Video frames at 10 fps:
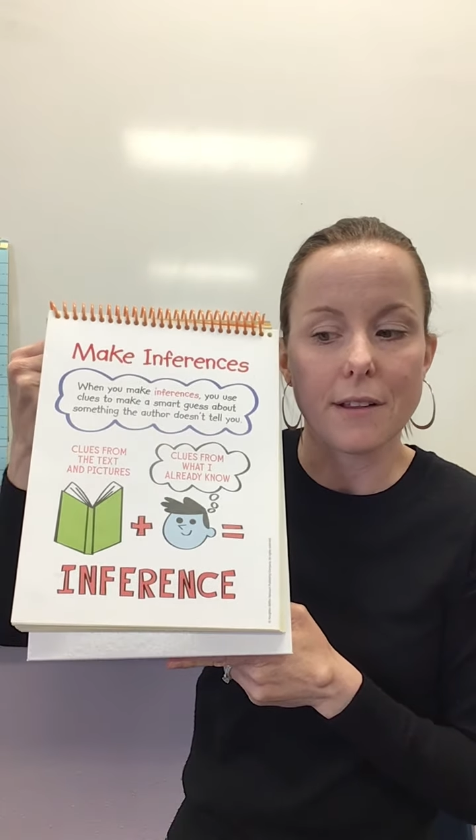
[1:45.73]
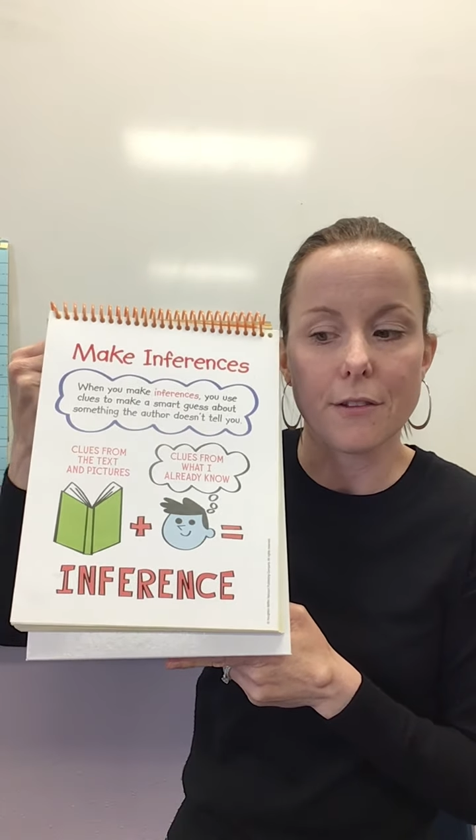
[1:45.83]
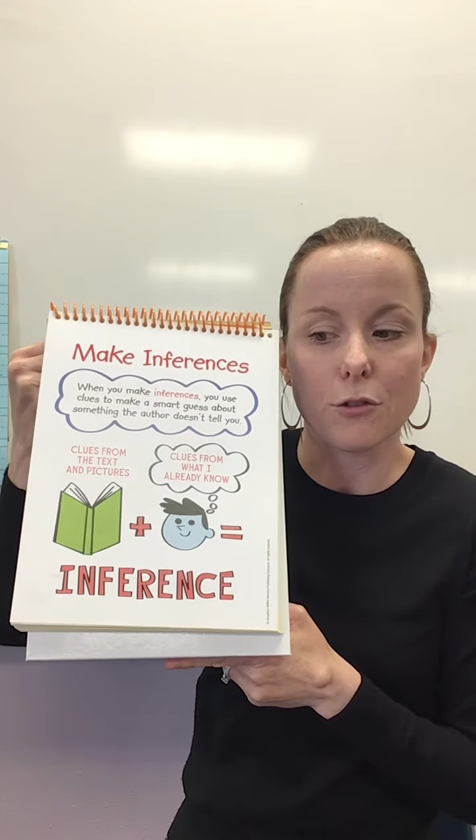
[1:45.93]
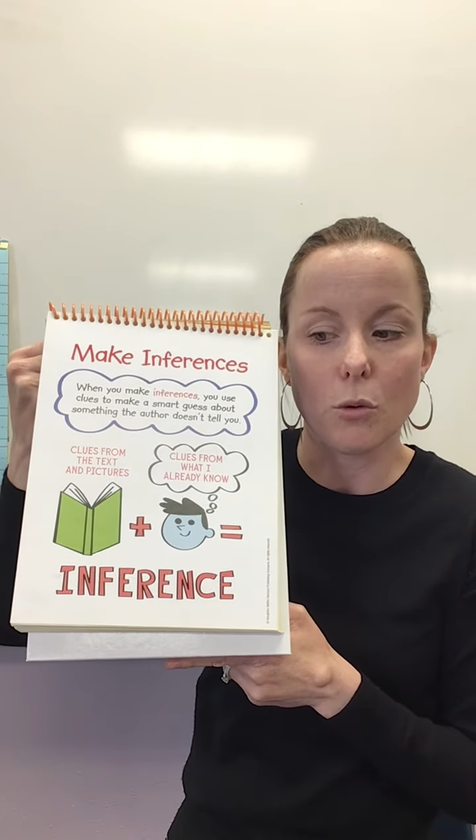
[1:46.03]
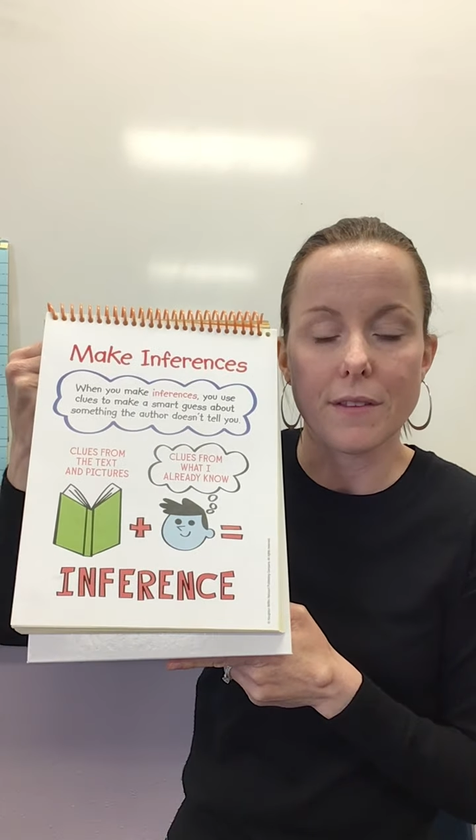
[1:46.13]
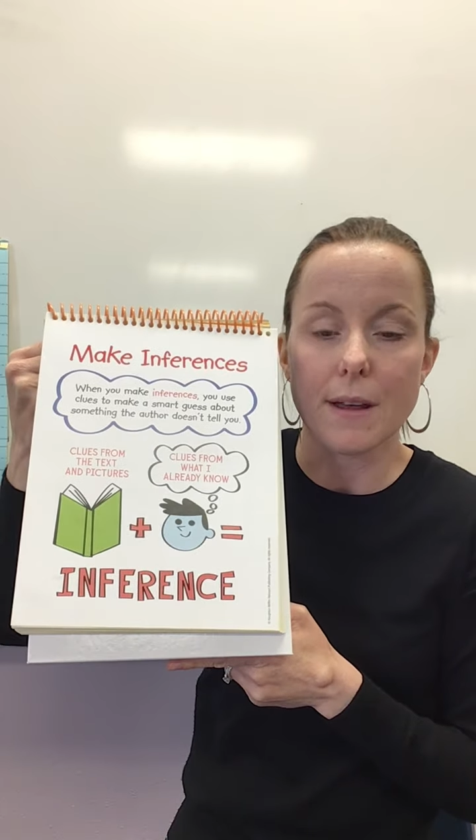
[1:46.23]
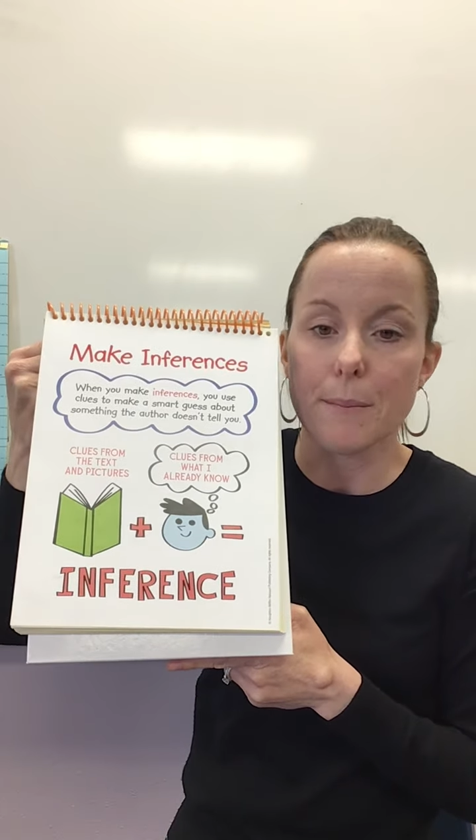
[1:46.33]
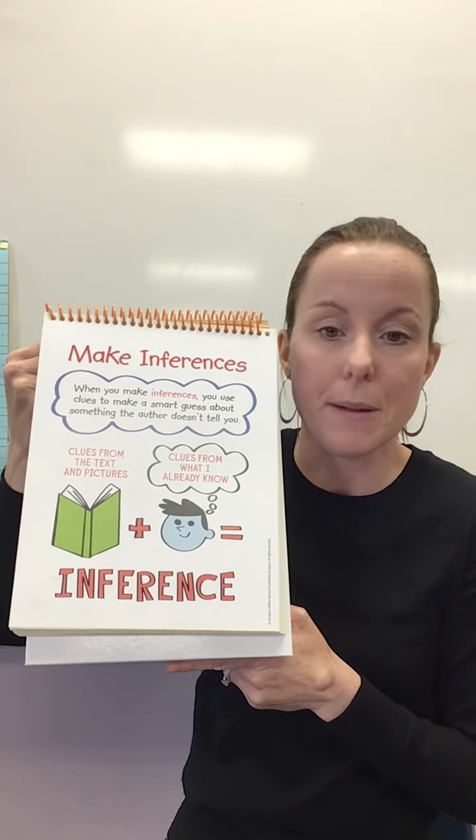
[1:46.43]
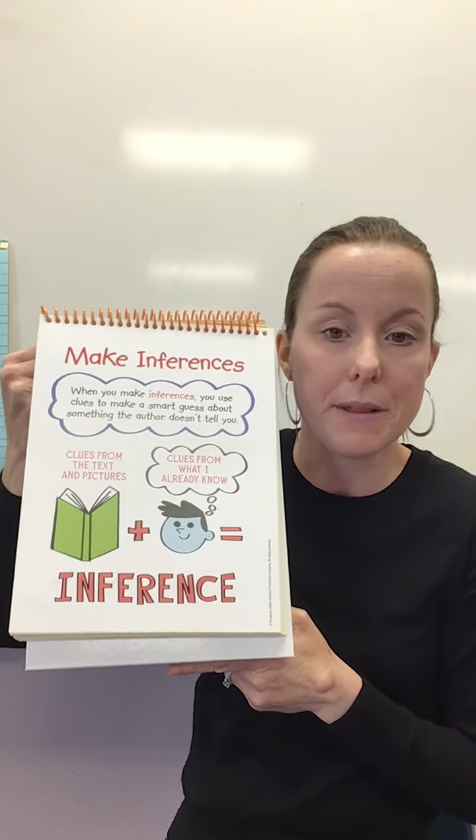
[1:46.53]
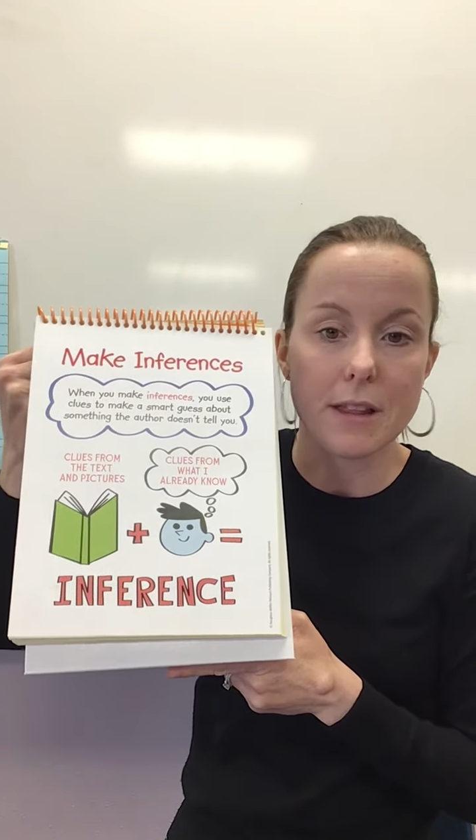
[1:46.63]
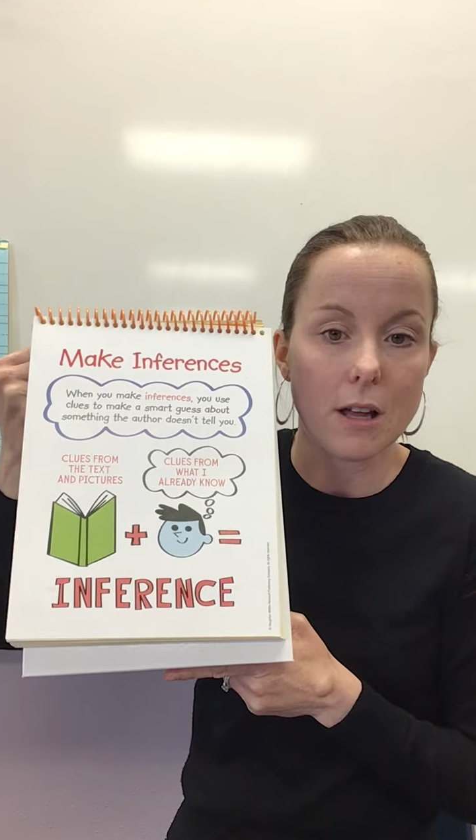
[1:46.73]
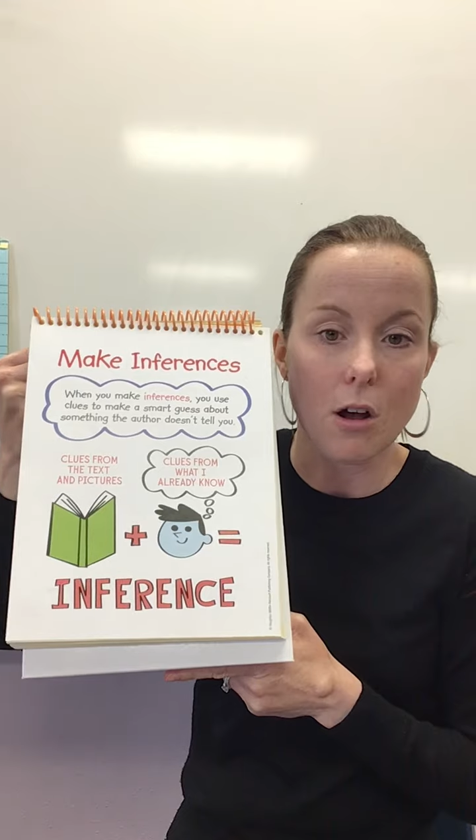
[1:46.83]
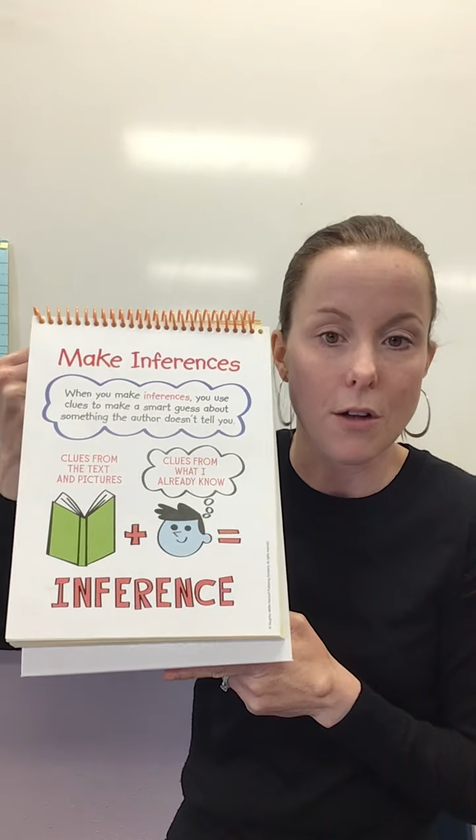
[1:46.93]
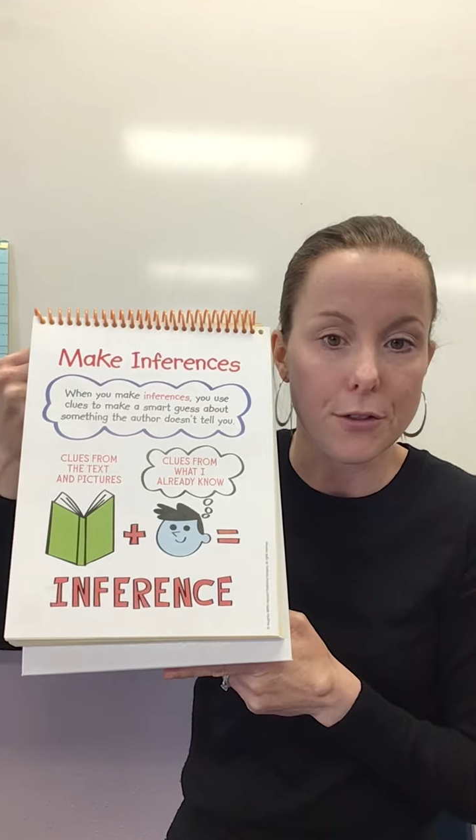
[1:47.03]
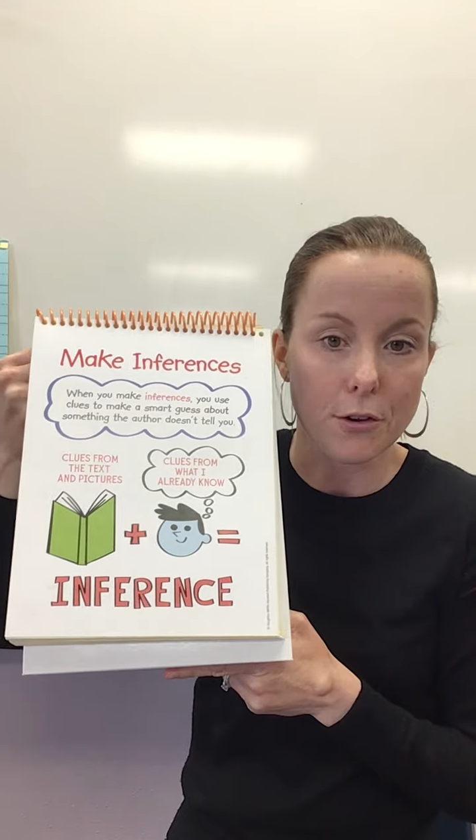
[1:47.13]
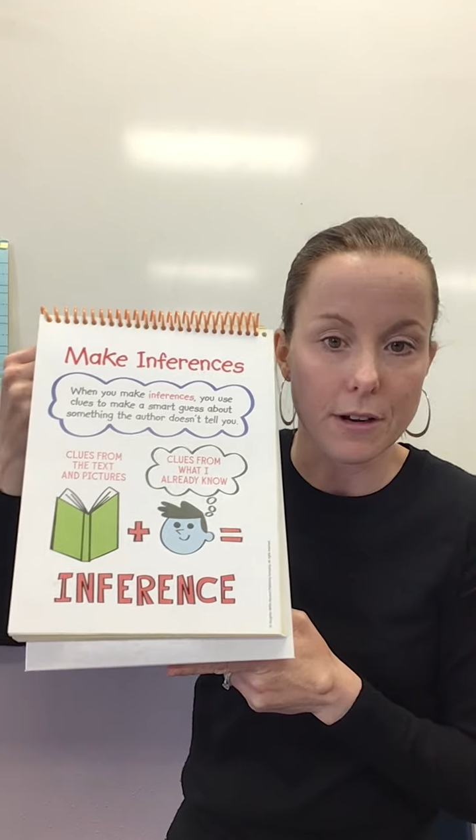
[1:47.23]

the story that maybe the author